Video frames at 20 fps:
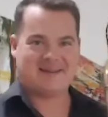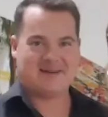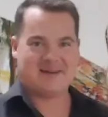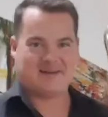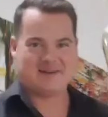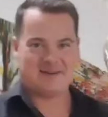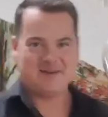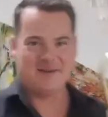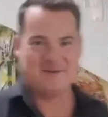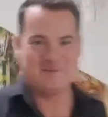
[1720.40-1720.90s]

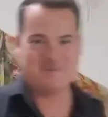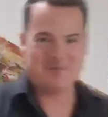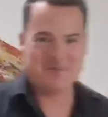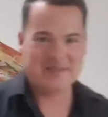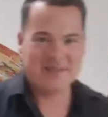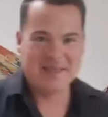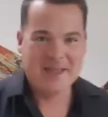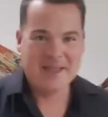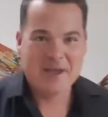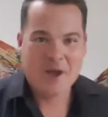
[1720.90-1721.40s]
Good.
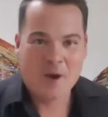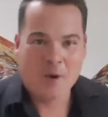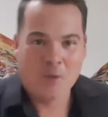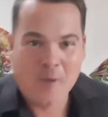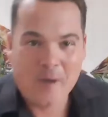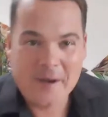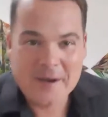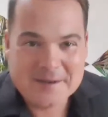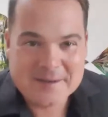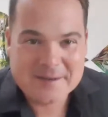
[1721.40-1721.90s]

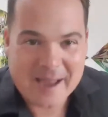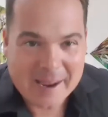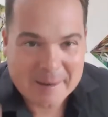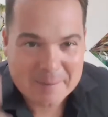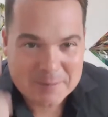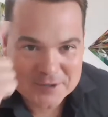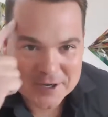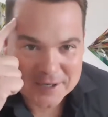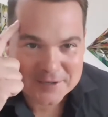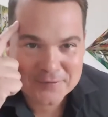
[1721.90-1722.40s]
One time,
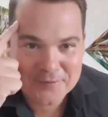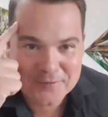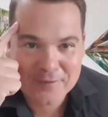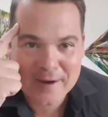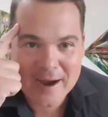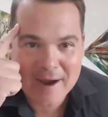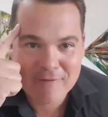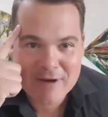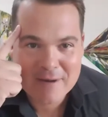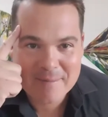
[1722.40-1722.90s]
just for
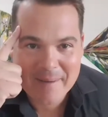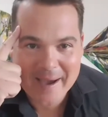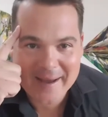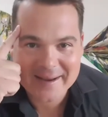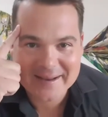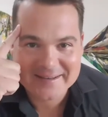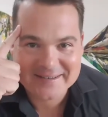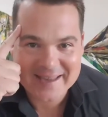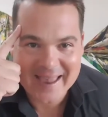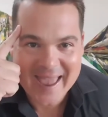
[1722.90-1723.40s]

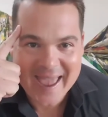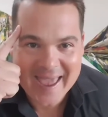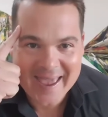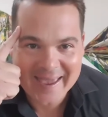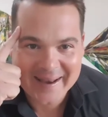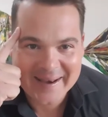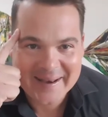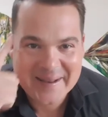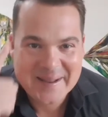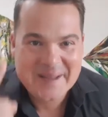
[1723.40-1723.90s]
everybody's
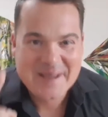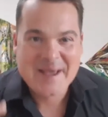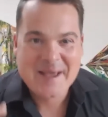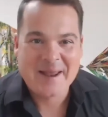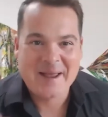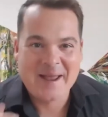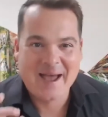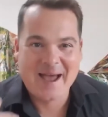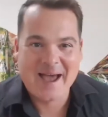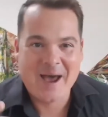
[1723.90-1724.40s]
head
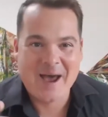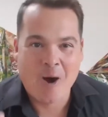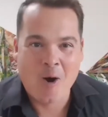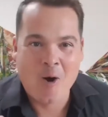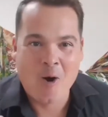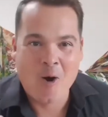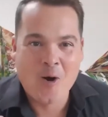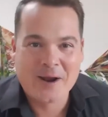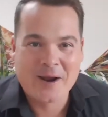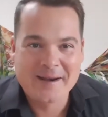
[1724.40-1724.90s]

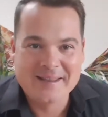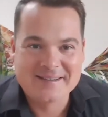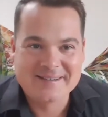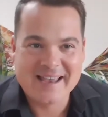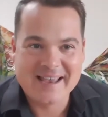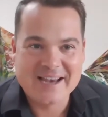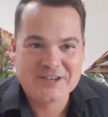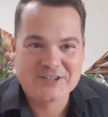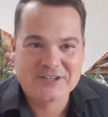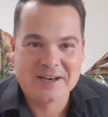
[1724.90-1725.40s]

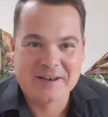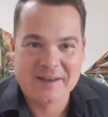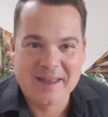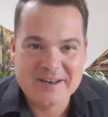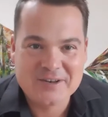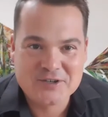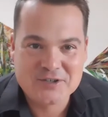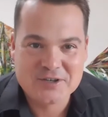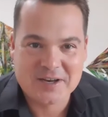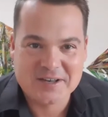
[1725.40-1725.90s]
organization, let's
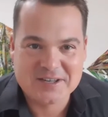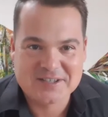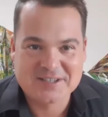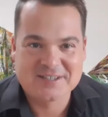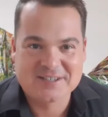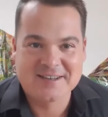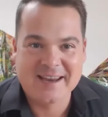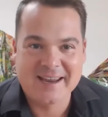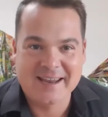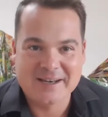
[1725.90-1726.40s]
just
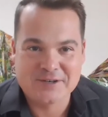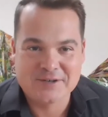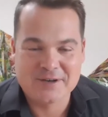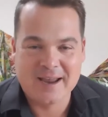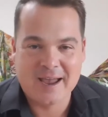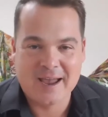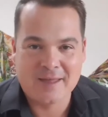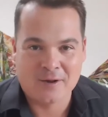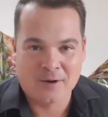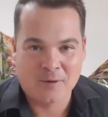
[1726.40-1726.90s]
sing it
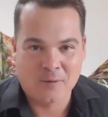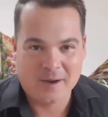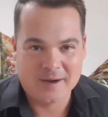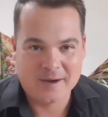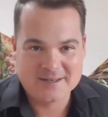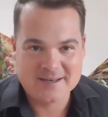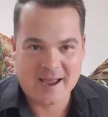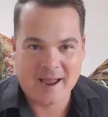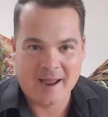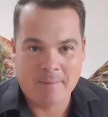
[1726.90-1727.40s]
together one
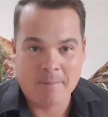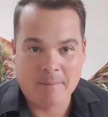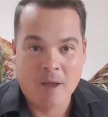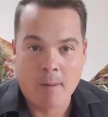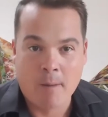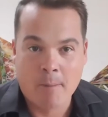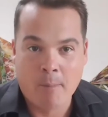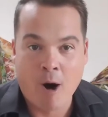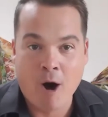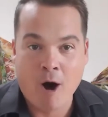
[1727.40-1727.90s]
time.
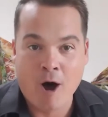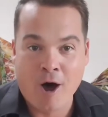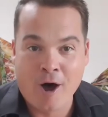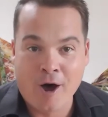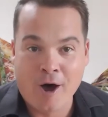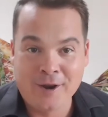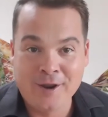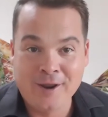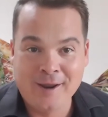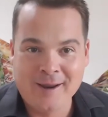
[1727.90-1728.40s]

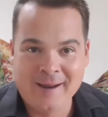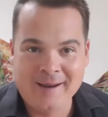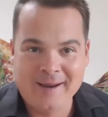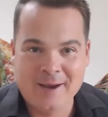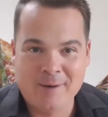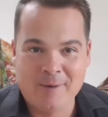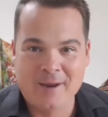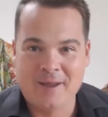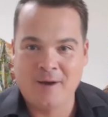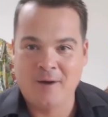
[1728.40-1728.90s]
Body, here
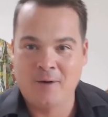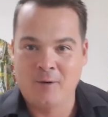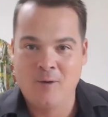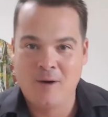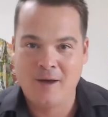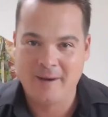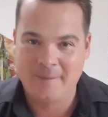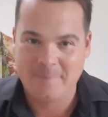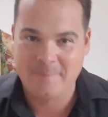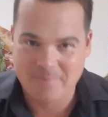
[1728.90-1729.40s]
we go.
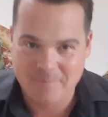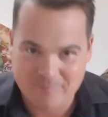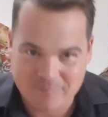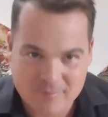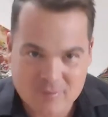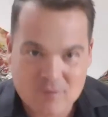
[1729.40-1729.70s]
One.